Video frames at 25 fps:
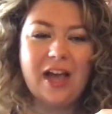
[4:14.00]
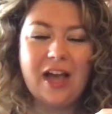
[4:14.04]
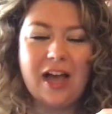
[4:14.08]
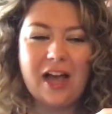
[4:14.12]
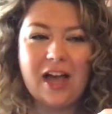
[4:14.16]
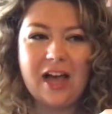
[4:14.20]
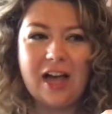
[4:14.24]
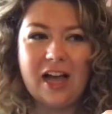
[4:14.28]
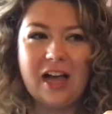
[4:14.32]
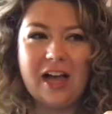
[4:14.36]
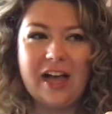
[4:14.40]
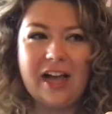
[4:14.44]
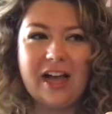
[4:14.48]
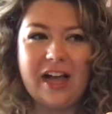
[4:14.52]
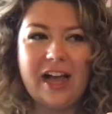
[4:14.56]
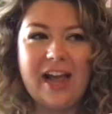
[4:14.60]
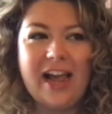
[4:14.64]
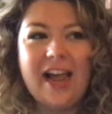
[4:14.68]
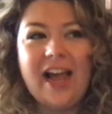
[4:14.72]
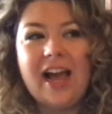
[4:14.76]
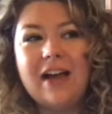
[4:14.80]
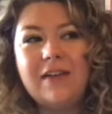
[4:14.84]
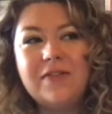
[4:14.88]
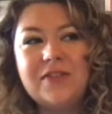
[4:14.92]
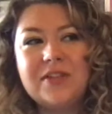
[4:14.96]
I
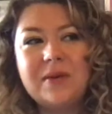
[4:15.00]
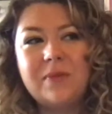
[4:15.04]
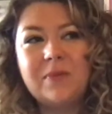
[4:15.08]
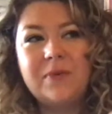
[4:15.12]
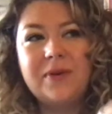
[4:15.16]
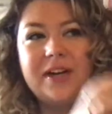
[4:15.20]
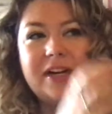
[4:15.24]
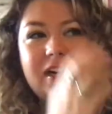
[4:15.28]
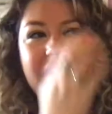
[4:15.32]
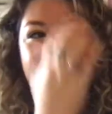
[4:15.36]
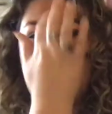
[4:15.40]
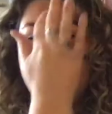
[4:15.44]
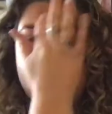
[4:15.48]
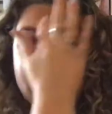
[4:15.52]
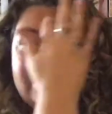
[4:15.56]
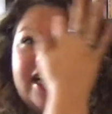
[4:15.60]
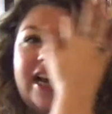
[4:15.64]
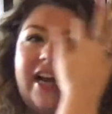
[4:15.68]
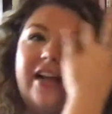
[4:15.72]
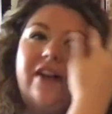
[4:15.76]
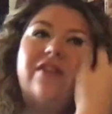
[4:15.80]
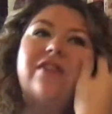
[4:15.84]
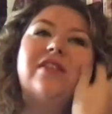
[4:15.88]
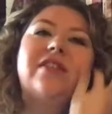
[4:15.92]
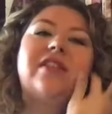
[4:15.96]
have some read-alike
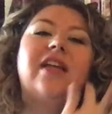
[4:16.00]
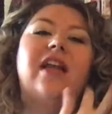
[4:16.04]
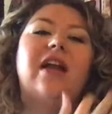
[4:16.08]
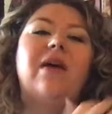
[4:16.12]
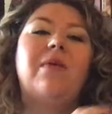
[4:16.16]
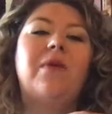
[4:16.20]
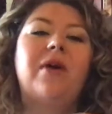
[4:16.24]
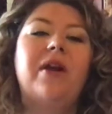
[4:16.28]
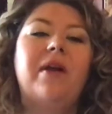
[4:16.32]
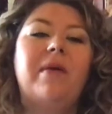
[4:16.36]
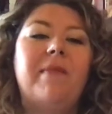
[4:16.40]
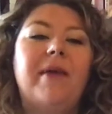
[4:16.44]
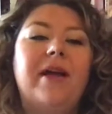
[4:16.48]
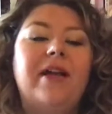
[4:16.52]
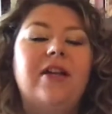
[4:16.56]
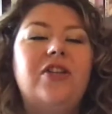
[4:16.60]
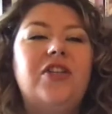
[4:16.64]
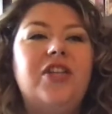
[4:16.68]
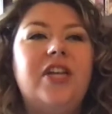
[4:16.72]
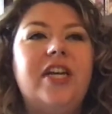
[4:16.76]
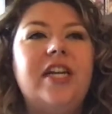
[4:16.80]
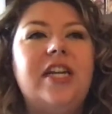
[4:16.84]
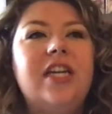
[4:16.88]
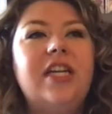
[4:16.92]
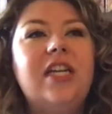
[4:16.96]
titles that I want to
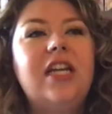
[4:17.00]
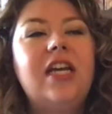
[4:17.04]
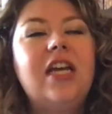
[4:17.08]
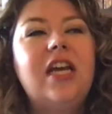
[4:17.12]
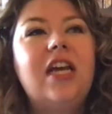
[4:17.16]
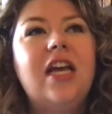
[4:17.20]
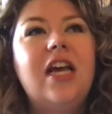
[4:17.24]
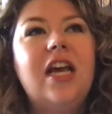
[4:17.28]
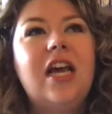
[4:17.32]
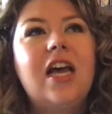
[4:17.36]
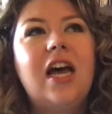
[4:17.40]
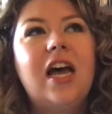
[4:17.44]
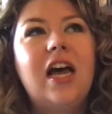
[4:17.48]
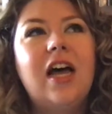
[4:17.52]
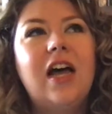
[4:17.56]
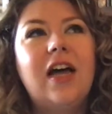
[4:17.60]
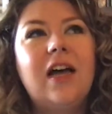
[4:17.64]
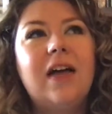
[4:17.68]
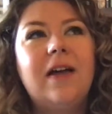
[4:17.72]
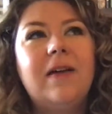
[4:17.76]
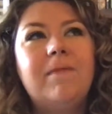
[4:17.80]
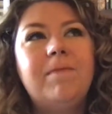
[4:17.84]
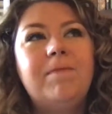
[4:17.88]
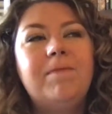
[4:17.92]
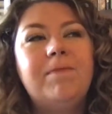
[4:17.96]
mention.
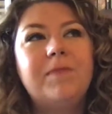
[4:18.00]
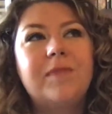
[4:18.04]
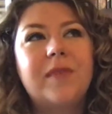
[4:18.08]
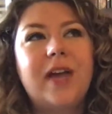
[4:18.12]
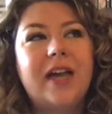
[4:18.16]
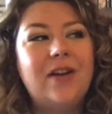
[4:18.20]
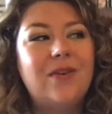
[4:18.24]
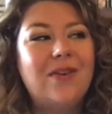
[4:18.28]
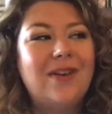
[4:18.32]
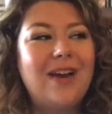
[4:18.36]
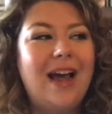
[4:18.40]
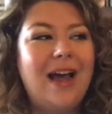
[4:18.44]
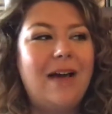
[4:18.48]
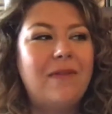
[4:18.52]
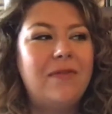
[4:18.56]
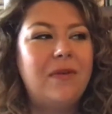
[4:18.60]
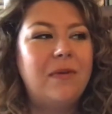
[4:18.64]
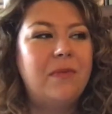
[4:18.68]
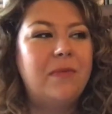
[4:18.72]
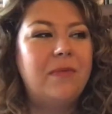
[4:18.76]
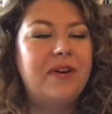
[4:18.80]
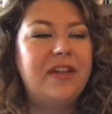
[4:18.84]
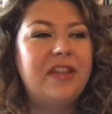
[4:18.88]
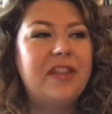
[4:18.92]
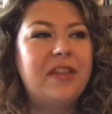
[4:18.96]
I don't have
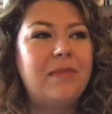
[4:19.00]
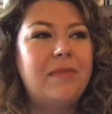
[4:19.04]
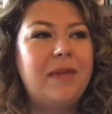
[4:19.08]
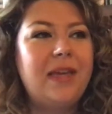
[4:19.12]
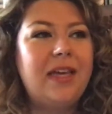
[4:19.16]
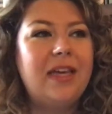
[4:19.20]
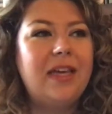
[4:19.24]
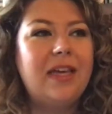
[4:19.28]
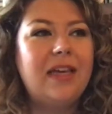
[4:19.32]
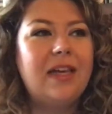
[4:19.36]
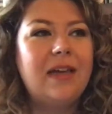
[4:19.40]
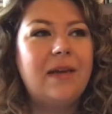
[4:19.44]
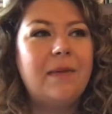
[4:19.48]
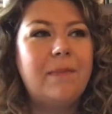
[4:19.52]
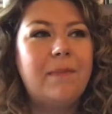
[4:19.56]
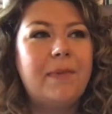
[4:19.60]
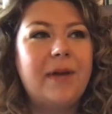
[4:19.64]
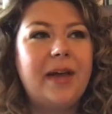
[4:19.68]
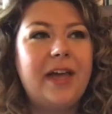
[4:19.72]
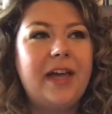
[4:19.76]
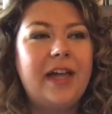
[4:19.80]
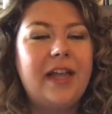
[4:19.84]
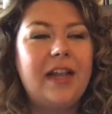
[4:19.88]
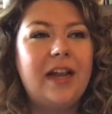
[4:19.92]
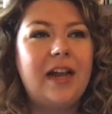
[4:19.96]
them with me,
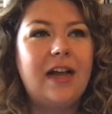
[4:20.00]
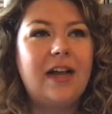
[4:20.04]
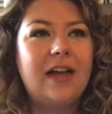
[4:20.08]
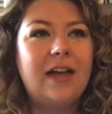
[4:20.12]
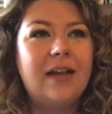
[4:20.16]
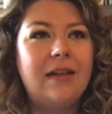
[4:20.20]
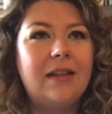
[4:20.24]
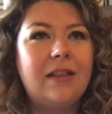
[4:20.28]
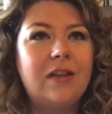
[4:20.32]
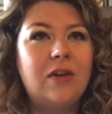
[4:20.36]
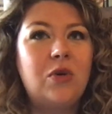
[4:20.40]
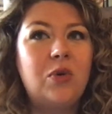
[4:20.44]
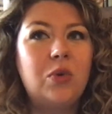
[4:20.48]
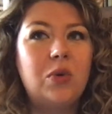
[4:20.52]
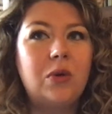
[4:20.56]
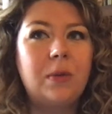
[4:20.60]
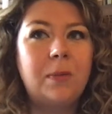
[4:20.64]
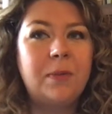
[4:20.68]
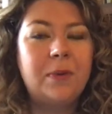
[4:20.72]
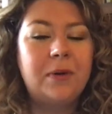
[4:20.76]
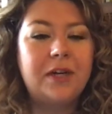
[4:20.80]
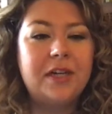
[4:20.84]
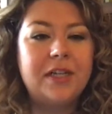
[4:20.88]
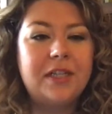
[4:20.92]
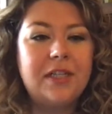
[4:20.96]
but The Cruel
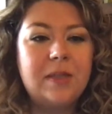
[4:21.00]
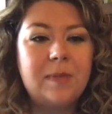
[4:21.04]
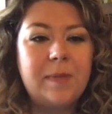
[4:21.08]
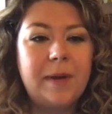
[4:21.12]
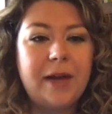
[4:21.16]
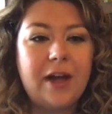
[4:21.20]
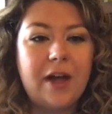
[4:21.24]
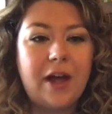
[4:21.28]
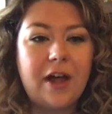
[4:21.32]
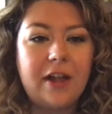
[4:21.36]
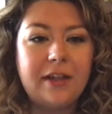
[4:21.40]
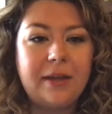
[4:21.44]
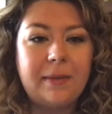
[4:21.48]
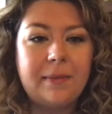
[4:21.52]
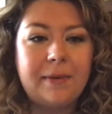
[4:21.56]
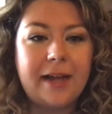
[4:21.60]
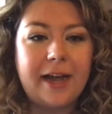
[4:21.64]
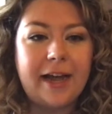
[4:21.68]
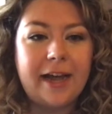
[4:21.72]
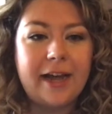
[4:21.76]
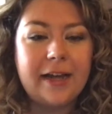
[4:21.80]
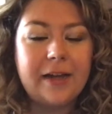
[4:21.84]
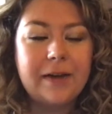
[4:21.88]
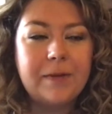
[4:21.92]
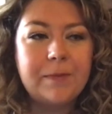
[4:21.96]
Prince by Holly
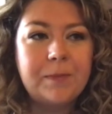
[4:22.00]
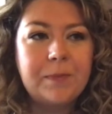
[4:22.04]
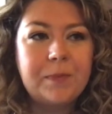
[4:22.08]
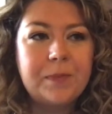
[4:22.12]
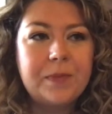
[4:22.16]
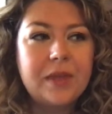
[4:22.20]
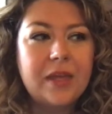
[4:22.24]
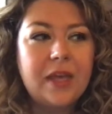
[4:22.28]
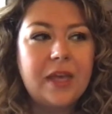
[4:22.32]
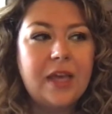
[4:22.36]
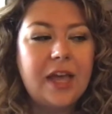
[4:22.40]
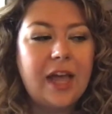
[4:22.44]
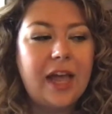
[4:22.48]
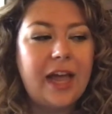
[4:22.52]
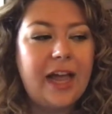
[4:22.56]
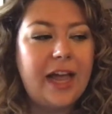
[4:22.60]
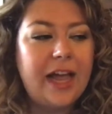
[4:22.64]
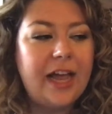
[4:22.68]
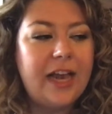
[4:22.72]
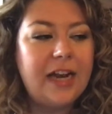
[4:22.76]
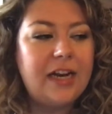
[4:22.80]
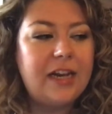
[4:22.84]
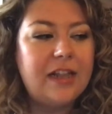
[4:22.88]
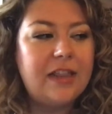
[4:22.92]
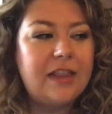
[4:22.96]
Black
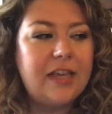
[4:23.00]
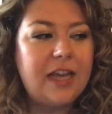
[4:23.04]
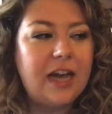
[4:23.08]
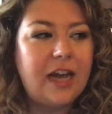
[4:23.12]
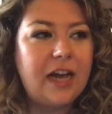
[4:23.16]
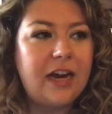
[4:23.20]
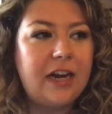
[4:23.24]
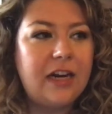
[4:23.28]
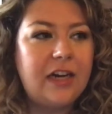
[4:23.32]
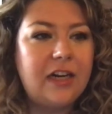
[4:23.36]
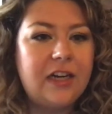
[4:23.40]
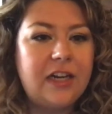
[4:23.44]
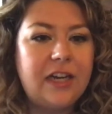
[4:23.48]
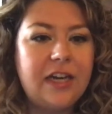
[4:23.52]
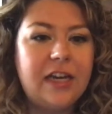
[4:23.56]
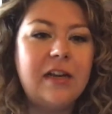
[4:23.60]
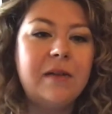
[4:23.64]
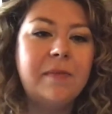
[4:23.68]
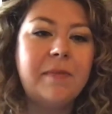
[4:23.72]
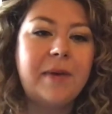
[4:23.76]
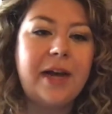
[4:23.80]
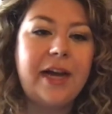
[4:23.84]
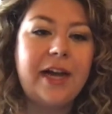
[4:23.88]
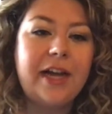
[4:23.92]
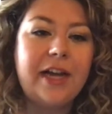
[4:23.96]
and The Iron
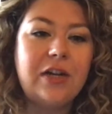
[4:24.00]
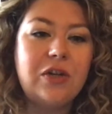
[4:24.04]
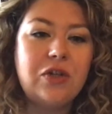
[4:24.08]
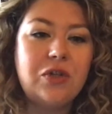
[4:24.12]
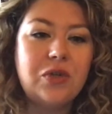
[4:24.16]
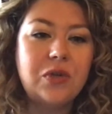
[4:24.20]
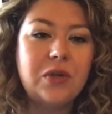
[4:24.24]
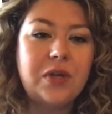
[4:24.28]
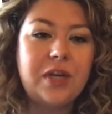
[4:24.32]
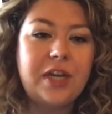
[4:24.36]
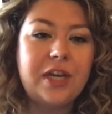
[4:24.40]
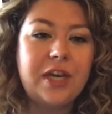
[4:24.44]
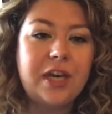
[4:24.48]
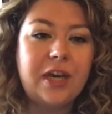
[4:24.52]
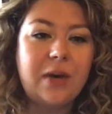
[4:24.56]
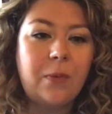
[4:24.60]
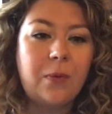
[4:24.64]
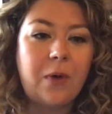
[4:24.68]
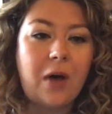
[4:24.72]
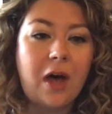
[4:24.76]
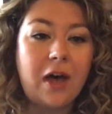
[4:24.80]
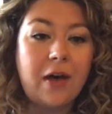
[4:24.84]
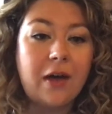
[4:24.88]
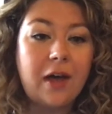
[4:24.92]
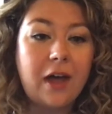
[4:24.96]
King by Julie
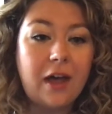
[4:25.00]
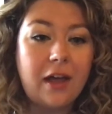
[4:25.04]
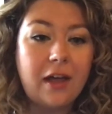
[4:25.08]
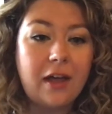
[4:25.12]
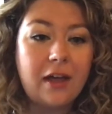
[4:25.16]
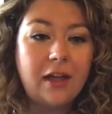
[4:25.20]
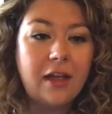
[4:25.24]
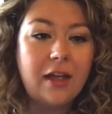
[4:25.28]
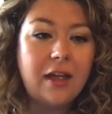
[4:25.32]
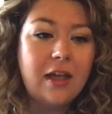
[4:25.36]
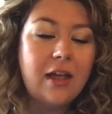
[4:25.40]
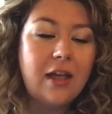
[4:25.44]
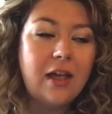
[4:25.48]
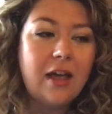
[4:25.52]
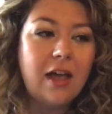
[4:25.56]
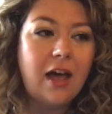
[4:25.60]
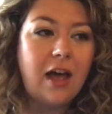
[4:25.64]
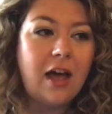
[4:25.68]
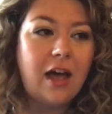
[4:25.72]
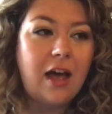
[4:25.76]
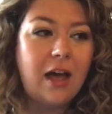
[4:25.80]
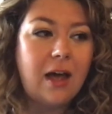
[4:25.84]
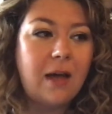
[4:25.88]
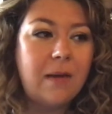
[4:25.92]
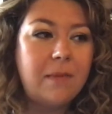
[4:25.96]
Kawaga.
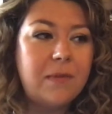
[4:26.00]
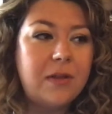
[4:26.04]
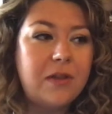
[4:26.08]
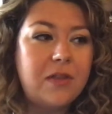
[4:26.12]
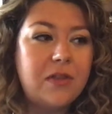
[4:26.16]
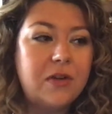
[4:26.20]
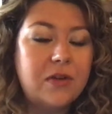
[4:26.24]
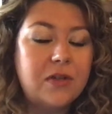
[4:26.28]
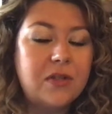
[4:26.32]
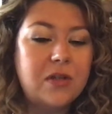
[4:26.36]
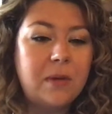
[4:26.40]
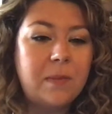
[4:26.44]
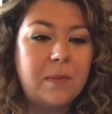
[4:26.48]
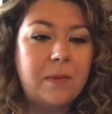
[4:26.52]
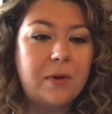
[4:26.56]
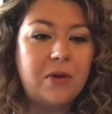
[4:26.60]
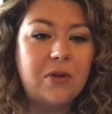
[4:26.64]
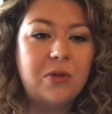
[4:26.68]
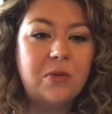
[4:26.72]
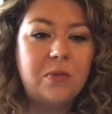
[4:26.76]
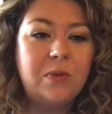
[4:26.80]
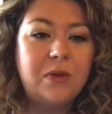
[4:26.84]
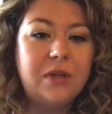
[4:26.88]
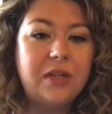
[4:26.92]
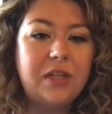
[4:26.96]
Those are
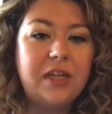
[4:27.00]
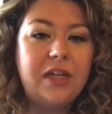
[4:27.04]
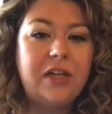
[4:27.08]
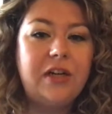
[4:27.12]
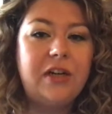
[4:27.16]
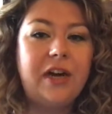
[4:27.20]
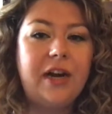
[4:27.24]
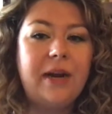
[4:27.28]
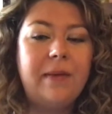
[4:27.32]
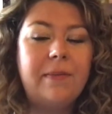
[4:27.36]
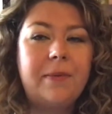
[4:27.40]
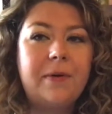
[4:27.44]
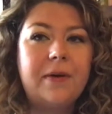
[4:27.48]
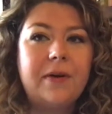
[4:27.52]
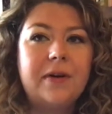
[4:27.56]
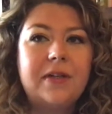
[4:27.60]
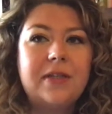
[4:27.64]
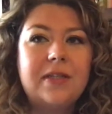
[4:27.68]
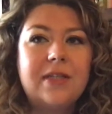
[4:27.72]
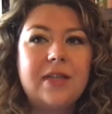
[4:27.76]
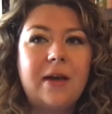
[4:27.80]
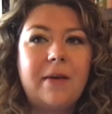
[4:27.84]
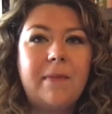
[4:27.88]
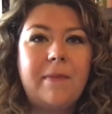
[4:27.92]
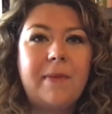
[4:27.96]
both really great
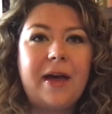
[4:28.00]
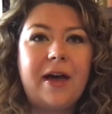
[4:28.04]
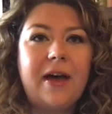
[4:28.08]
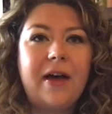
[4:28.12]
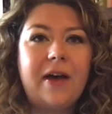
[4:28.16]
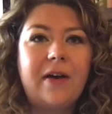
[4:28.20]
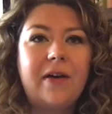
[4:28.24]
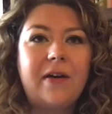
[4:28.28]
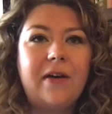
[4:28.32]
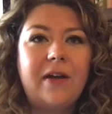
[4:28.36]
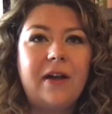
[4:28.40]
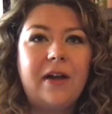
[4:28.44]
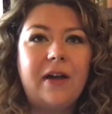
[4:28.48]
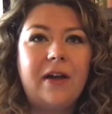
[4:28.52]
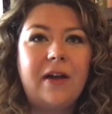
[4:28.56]
books about